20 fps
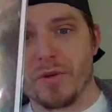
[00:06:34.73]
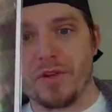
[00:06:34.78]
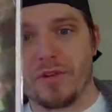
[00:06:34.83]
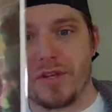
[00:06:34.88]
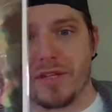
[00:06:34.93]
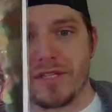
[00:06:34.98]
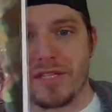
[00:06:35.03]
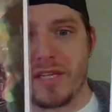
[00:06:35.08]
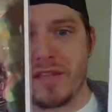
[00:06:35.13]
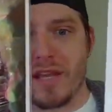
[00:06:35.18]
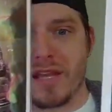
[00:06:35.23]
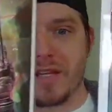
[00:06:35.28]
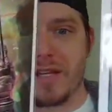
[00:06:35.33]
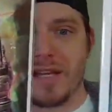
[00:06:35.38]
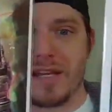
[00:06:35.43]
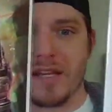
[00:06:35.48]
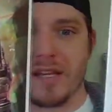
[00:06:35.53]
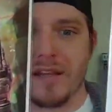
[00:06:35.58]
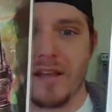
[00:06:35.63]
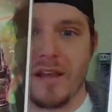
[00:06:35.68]
one, you can see they
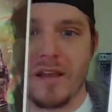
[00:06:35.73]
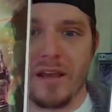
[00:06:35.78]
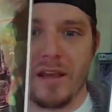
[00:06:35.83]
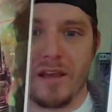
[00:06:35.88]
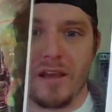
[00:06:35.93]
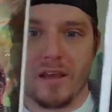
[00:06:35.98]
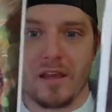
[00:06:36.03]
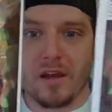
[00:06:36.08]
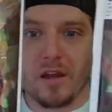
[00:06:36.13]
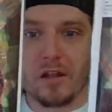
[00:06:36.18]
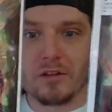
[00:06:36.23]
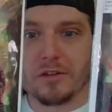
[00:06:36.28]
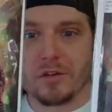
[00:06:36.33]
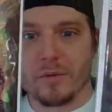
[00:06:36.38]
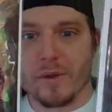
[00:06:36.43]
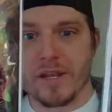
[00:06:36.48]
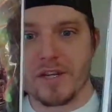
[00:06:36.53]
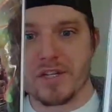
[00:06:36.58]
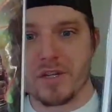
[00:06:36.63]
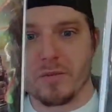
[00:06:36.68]
did an
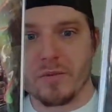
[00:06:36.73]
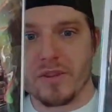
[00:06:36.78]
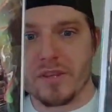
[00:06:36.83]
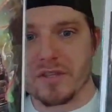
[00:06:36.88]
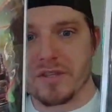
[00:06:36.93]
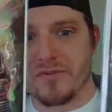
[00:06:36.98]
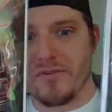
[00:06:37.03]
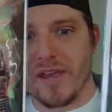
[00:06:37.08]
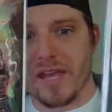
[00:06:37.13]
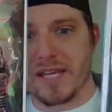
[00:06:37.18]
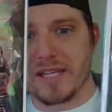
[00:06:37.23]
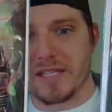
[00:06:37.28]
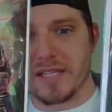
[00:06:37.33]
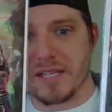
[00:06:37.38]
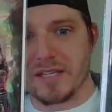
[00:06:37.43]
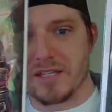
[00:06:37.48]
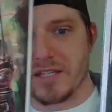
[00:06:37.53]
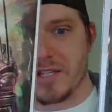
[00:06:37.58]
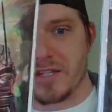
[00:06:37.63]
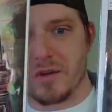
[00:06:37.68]
alteration with his face.
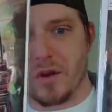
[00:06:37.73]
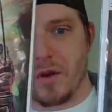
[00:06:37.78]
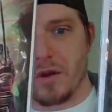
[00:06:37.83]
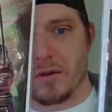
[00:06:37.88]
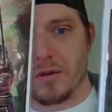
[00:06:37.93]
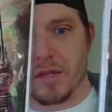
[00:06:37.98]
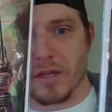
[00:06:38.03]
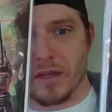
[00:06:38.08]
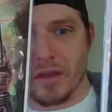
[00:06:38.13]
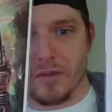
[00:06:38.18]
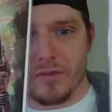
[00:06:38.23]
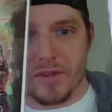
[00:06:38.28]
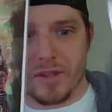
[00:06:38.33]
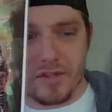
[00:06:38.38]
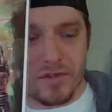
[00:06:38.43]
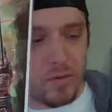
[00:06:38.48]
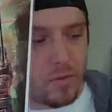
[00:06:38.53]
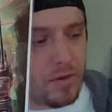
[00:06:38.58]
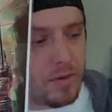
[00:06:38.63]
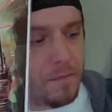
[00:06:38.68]
He is snarling on
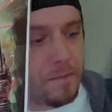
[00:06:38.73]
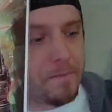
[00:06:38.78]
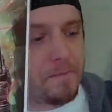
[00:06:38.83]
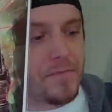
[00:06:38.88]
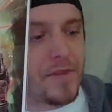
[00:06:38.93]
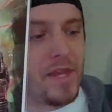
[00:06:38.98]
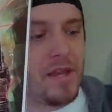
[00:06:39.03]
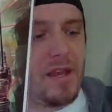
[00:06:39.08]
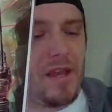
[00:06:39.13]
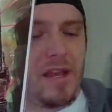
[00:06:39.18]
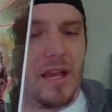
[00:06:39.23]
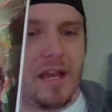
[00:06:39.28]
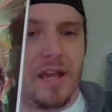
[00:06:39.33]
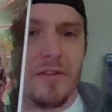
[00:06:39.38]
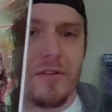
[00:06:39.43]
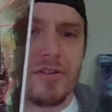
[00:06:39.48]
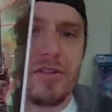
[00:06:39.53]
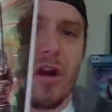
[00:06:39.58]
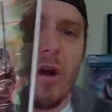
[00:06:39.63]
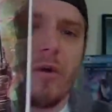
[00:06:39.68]
this one. And
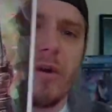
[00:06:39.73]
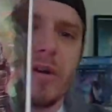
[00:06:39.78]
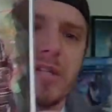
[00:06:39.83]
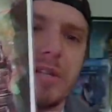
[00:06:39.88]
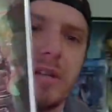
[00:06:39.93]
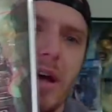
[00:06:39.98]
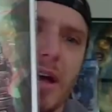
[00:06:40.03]
there's always a